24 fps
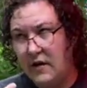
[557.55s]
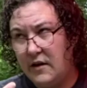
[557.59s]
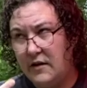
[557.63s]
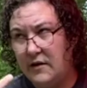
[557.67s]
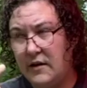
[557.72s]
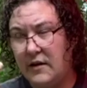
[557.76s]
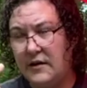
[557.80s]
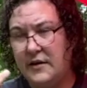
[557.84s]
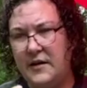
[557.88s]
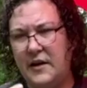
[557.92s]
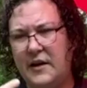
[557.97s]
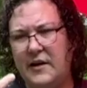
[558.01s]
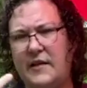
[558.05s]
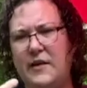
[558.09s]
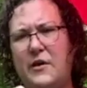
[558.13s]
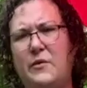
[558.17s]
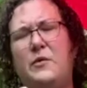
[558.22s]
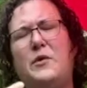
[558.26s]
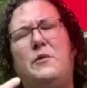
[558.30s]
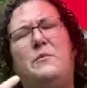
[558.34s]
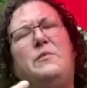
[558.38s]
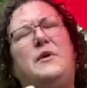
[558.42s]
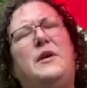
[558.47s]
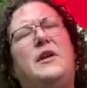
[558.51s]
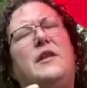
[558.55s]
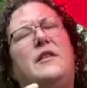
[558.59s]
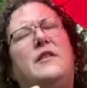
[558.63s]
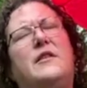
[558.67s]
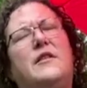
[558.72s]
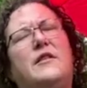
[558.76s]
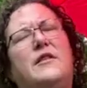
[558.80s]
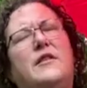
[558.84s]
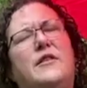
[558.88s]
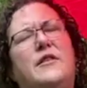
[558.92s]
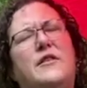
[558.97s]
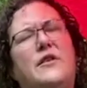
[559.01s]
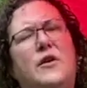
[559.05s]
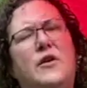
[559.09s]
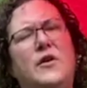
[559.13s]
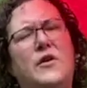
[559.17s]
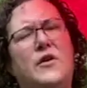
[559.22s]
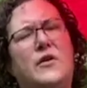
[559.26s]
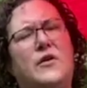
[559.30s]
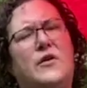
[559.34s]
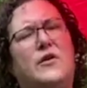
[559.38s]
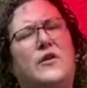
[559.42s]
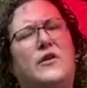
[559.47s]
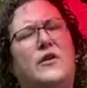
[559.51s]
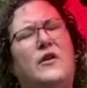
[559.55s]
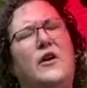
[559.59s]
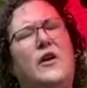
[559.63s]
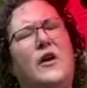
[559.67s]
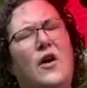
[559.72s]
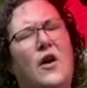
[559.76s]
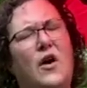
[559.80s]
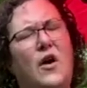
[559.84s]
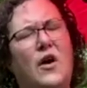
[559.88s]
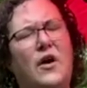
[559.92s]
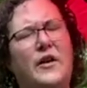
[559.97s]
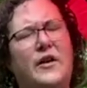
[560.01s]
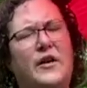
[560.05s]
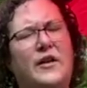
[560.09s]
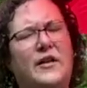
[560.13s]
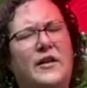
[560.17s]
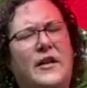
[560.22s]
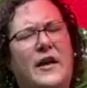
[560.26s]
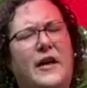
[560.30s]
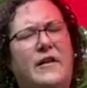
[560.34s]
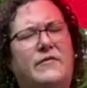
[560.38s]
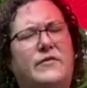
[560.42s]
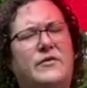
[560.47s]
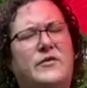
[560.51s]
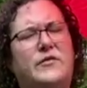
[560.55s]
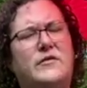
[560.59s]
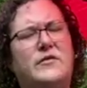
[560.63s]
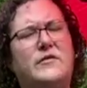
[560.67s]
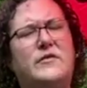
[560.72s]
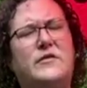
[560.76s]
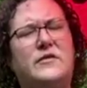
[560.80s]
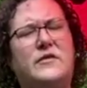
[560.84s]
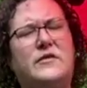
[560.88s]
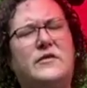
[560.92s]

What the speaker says: The thing that would be the third on a level